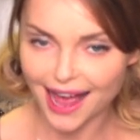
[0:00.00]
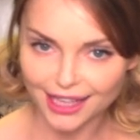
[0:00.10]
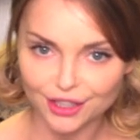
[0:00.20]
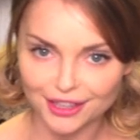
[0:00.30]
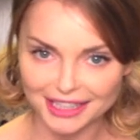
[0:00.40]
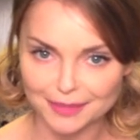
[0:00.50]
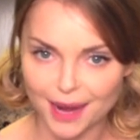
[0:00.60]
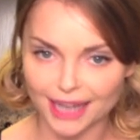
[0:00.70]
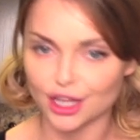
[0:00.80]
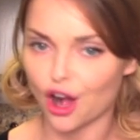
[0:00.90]
I collect
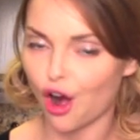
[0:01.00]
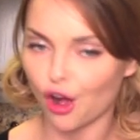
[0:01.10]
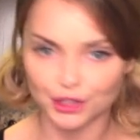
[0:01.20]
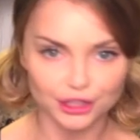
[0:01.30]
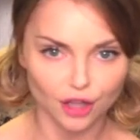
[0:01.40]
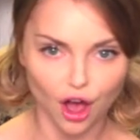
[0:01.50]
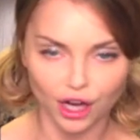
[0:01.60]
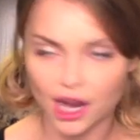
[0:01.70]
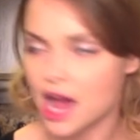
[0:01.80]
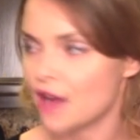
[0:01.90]
mine all year
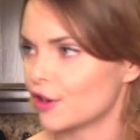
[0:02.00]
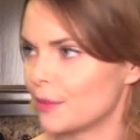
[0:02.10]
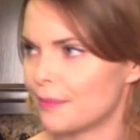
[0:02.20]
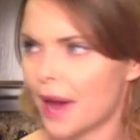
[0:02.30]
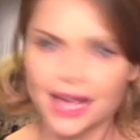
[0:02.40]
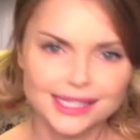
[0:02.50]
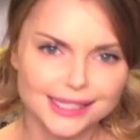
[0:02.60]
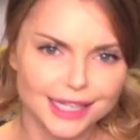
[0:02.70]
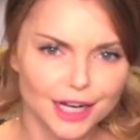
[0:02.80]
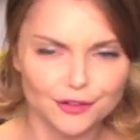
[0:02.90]
long from
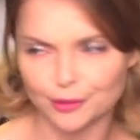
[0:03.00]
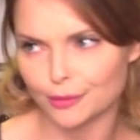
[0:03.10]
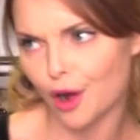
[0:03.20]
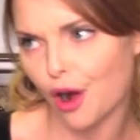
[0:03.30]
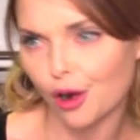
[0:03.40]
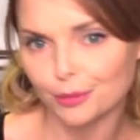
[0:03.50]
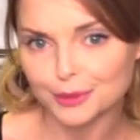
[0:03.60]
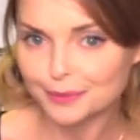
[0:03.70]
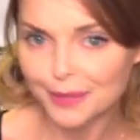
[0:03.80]
pasta, from almond